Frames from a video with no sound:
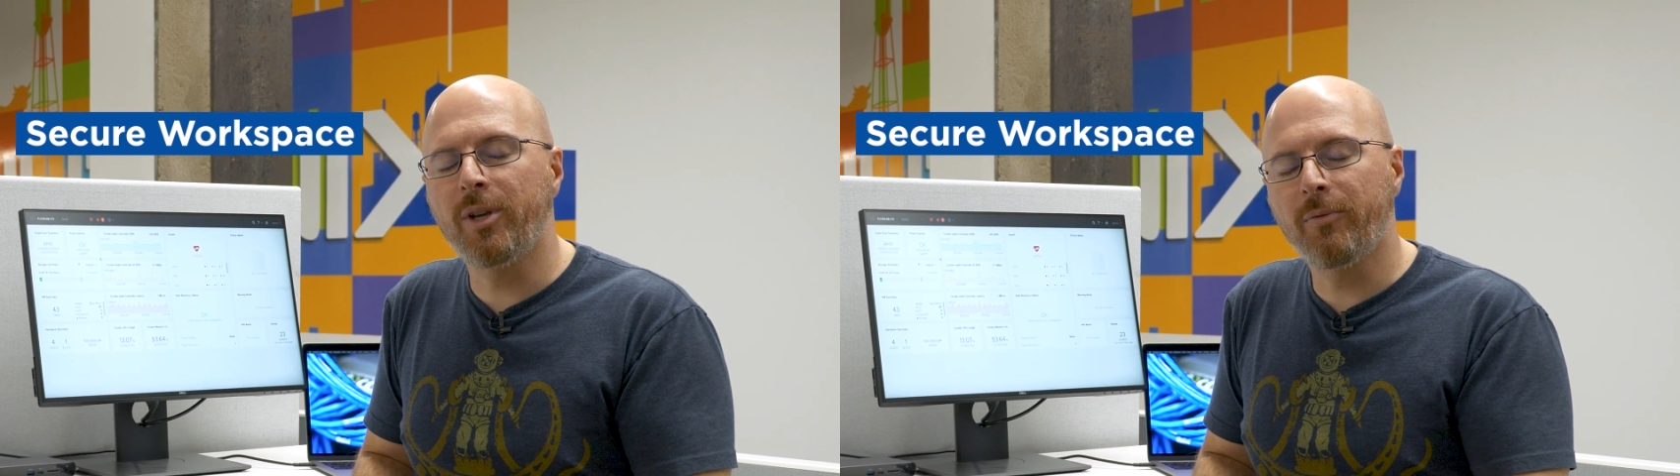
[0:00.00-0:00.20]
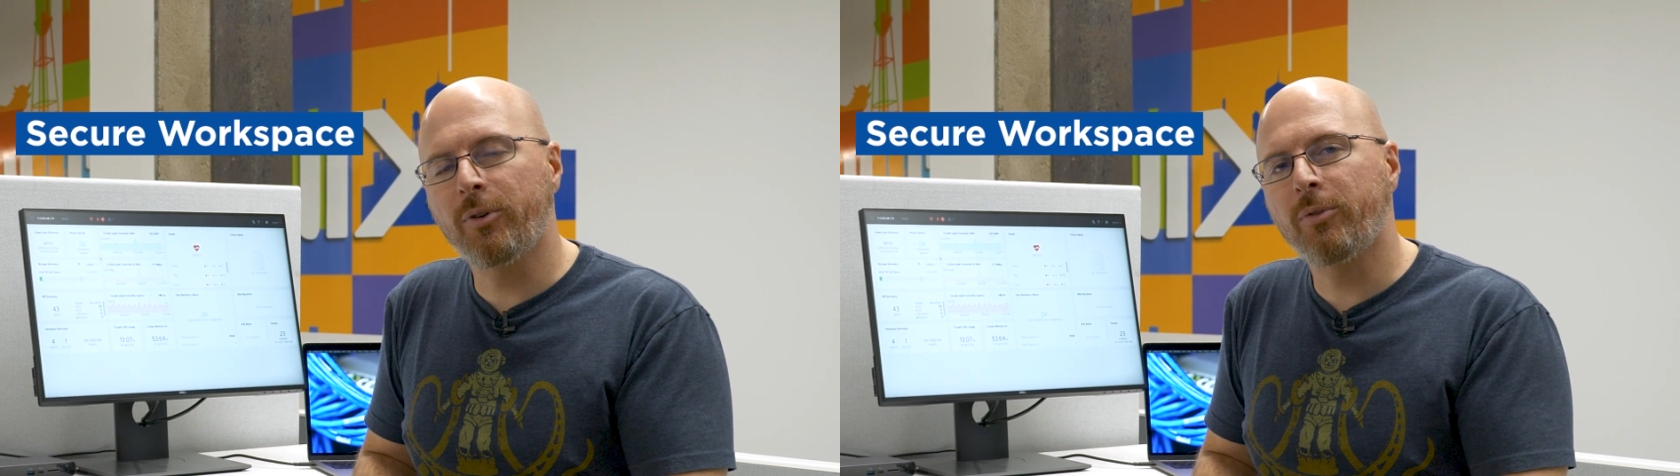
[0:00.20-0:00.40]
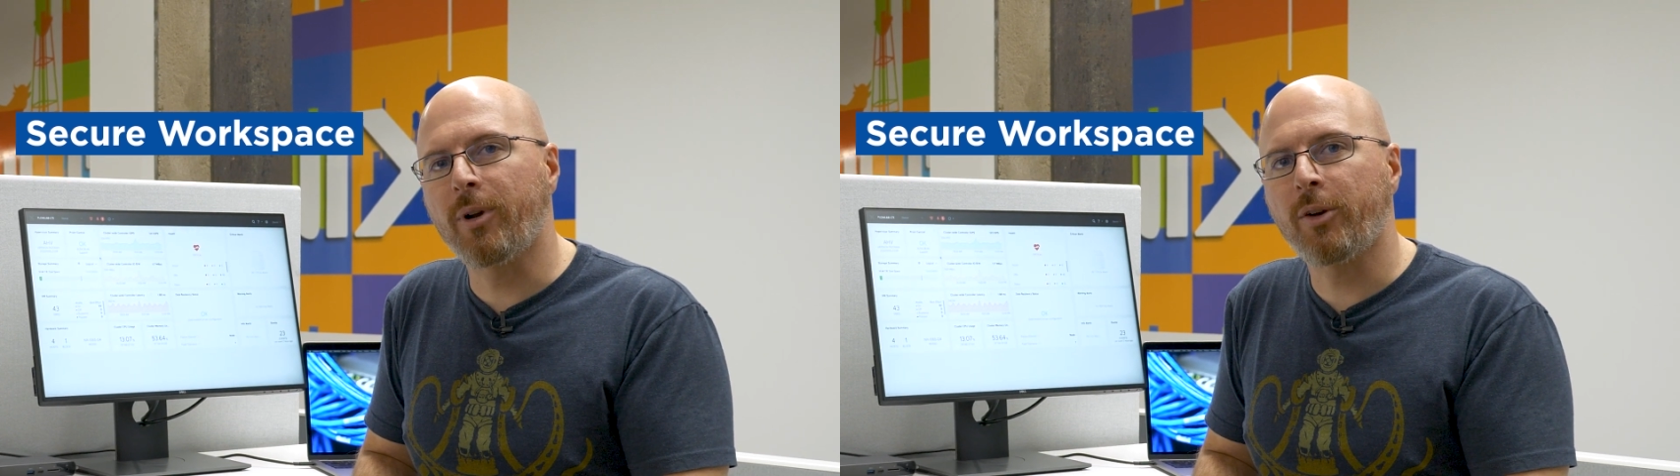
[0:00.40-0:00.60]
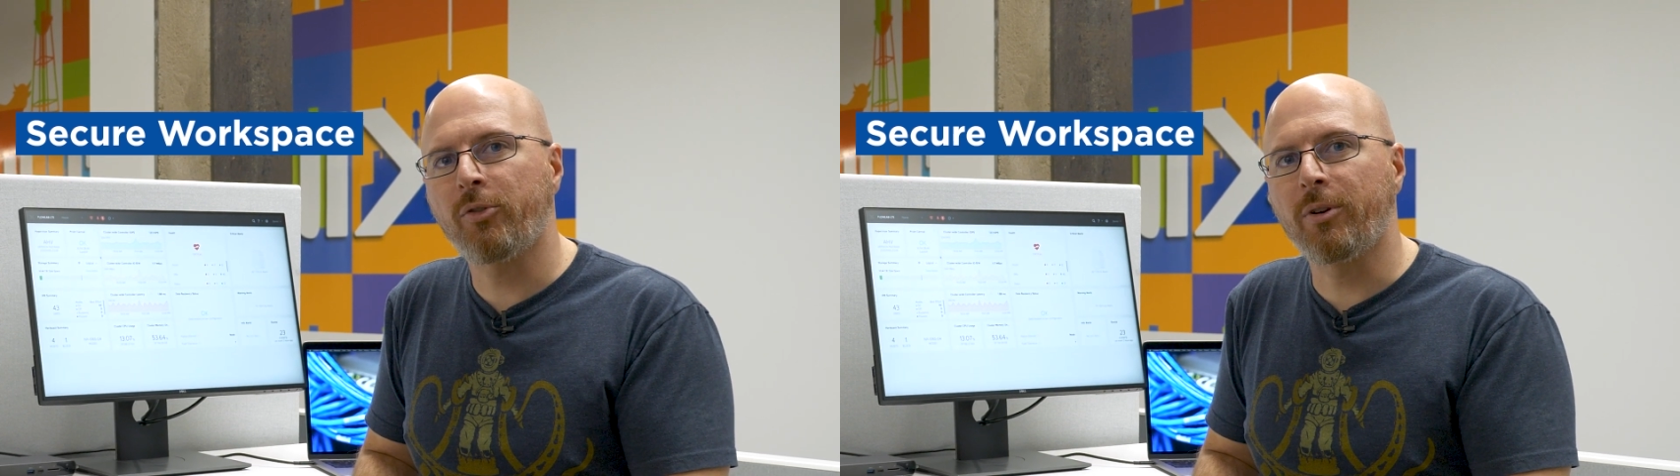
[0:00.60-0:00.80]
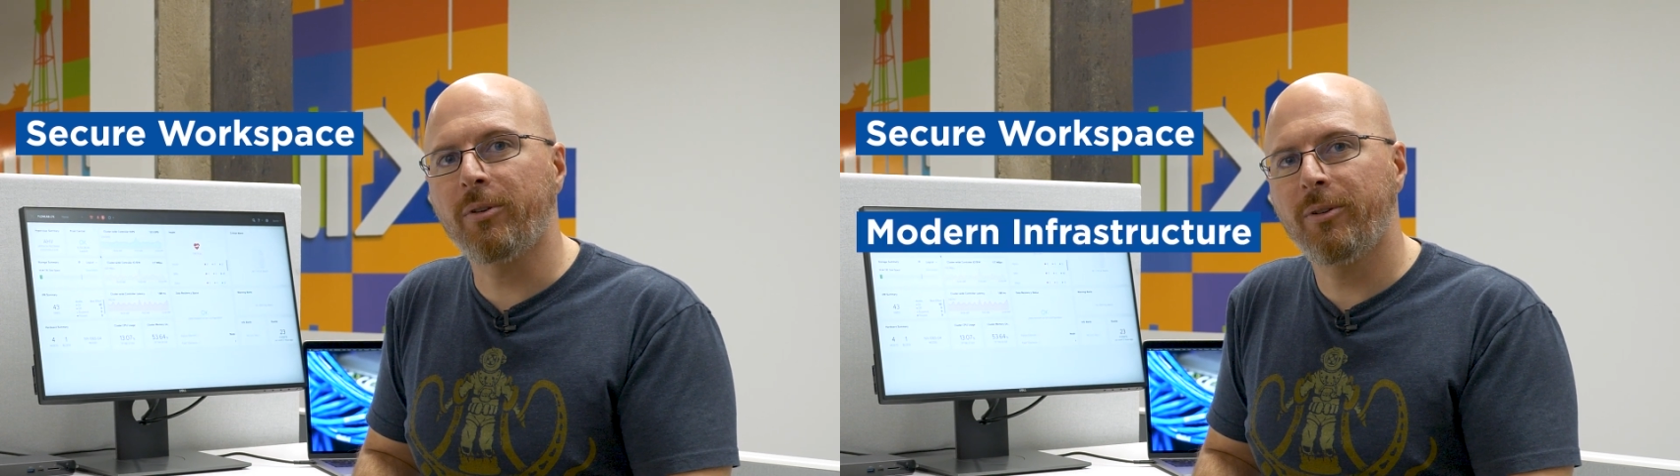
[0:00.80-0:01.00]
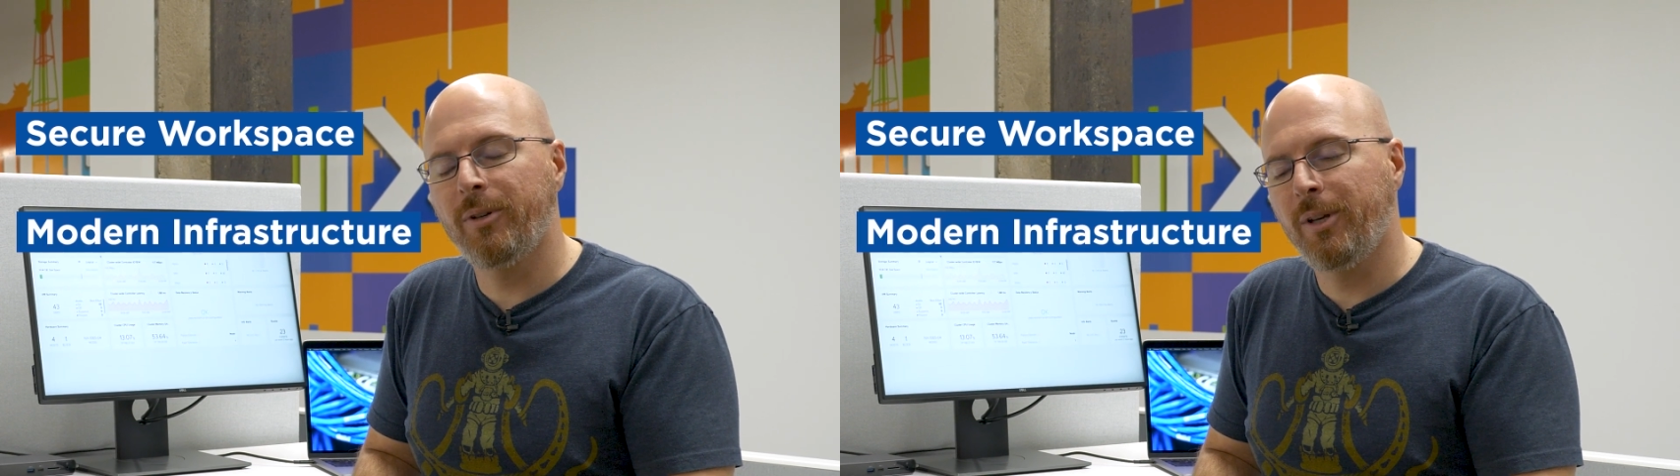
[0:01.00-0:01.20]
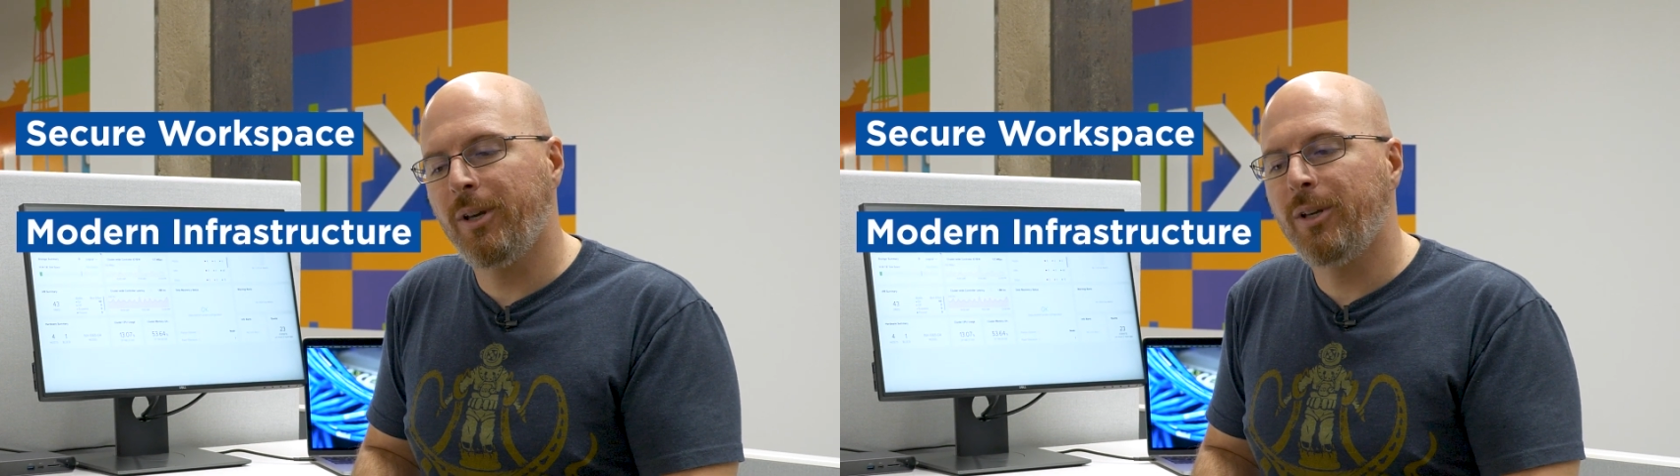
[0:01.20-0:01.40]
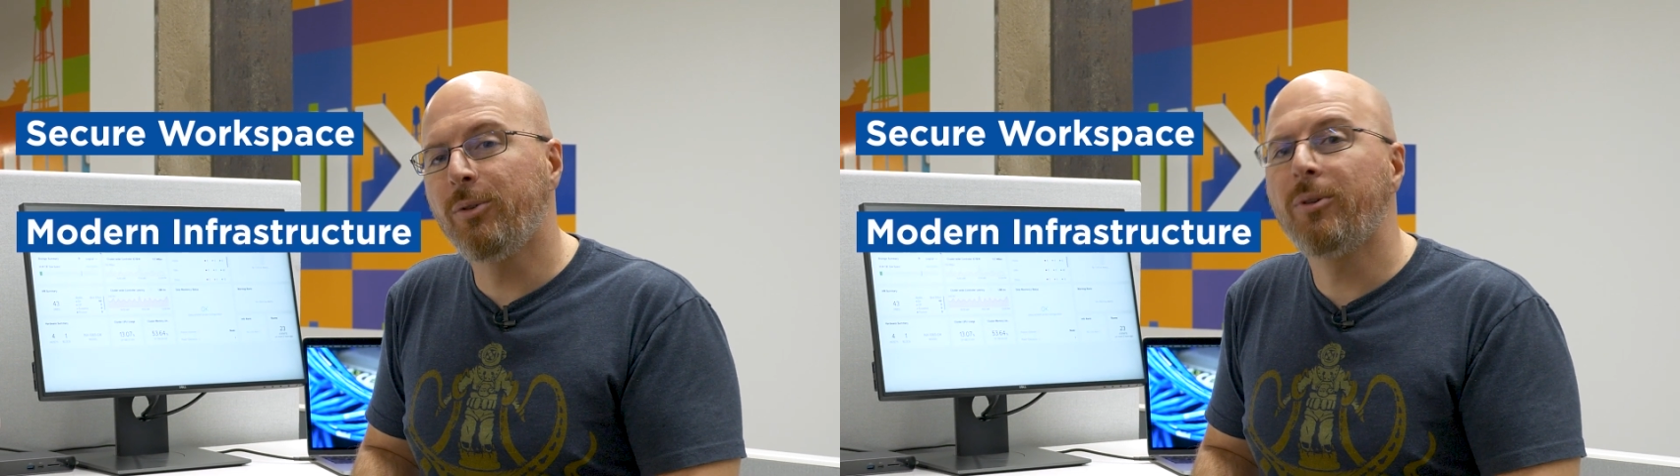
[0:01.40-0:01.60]
infrastructure,
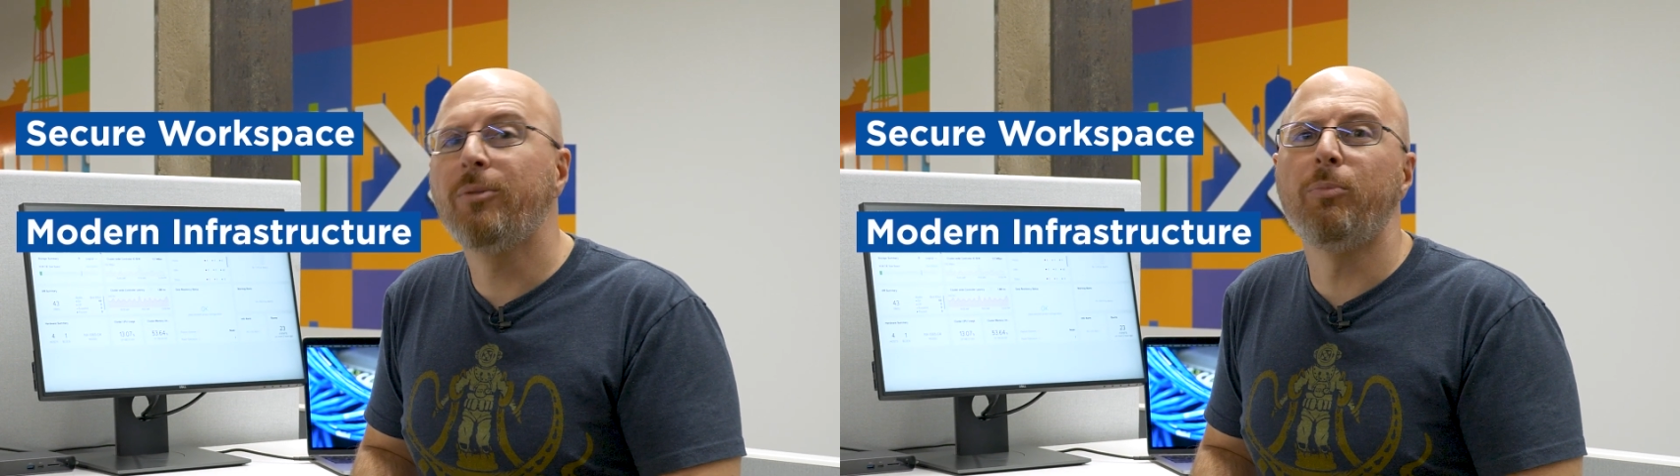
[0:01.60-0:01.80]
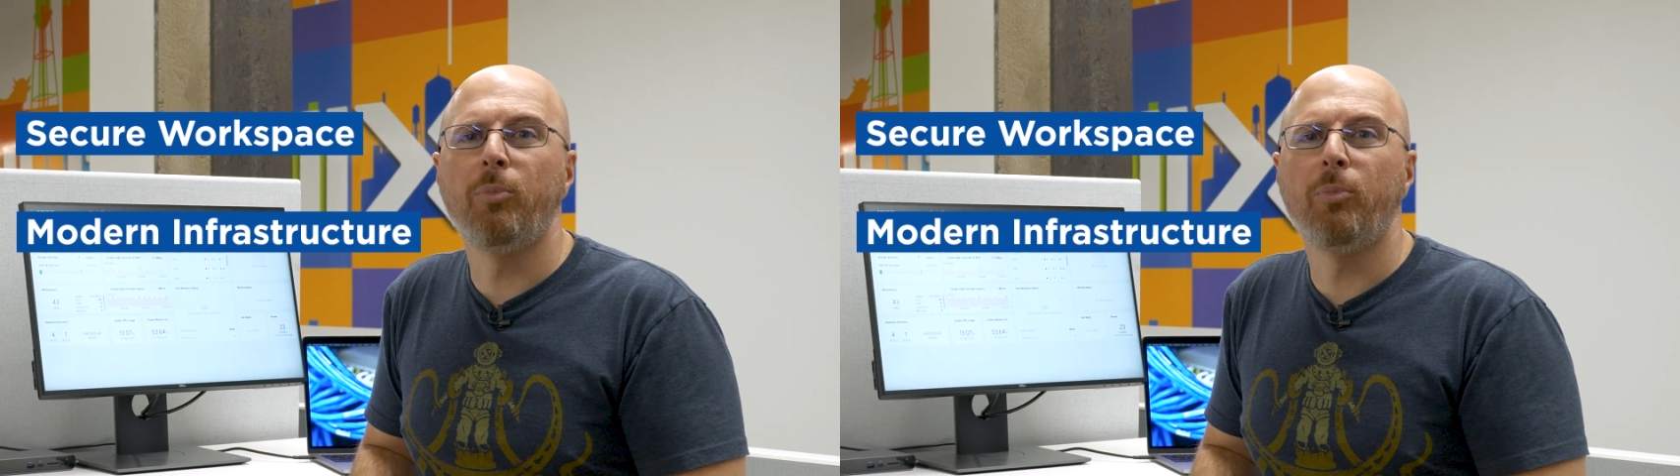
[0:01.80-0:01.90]
you could